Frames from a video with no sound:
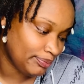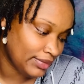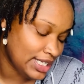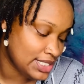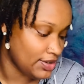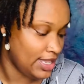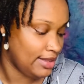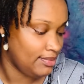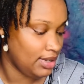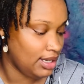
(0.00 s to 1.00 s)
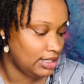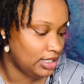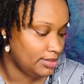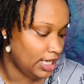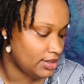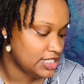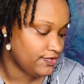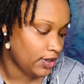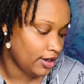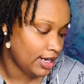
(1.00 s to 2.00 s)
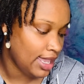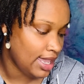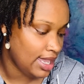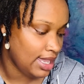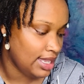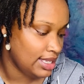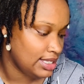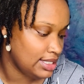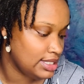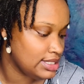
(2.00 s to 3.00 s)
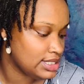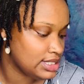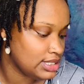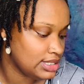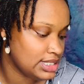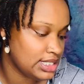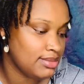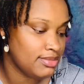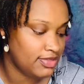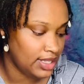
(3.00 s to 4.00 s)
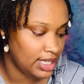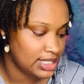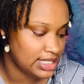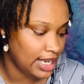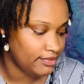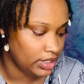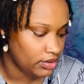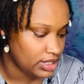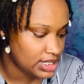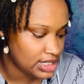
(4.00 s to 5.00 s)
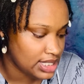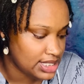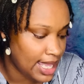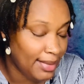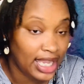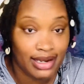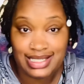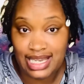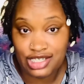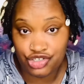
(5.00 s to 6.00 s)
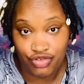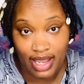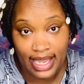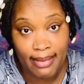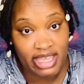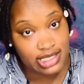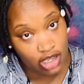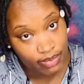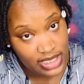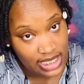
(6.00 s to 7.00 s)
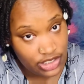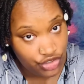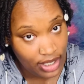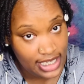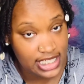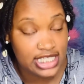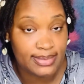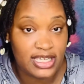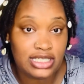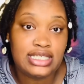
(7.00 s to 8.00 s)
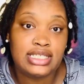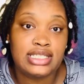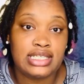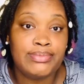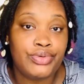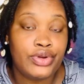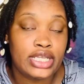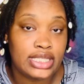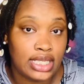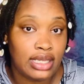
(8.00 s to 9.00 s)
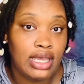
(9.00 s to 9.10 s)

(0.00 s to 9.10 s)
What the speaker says: So yeah. Now as far as some things that I've noticed is that my hair is less dry and my scalp is less dry, especially since importing the